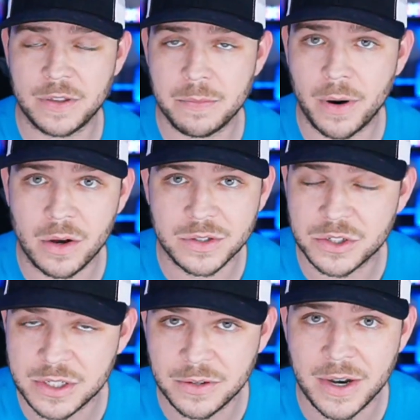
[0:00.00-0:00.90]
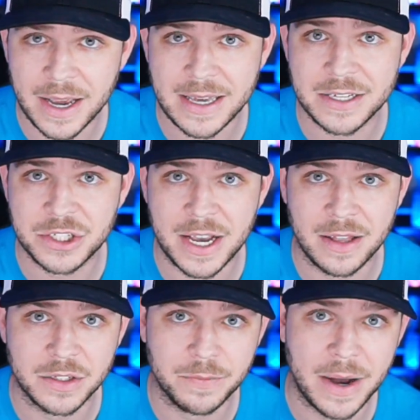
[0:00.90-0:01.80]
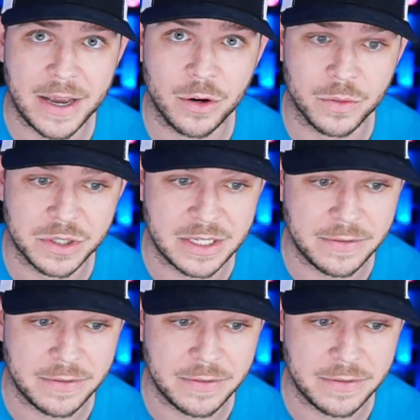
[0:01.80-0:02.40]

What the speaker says: 50-50 balls are still not getting challenged by your